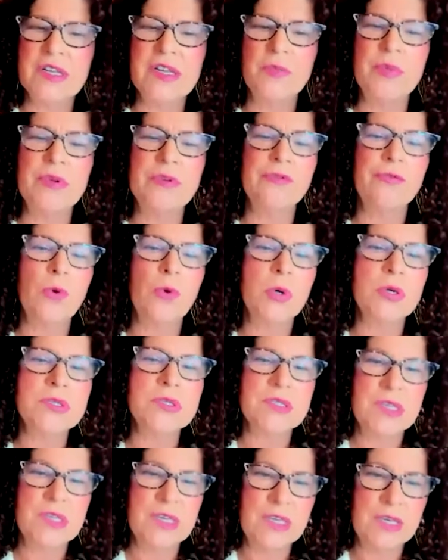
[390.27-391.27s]
have been
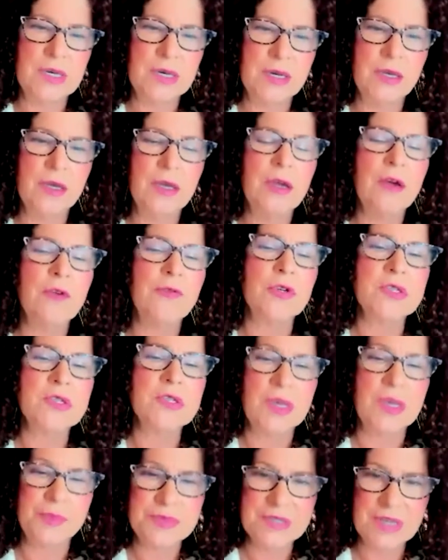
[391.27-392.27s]
foreseen for
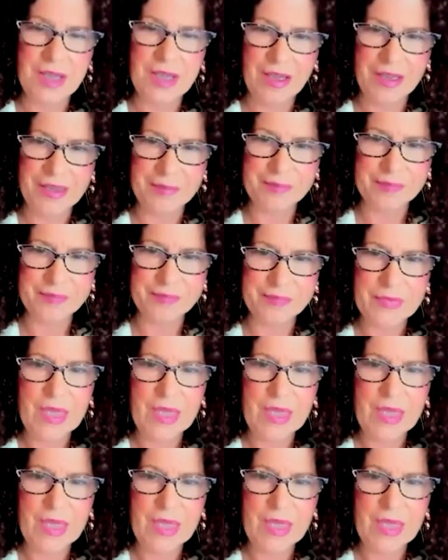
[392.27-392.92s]
some time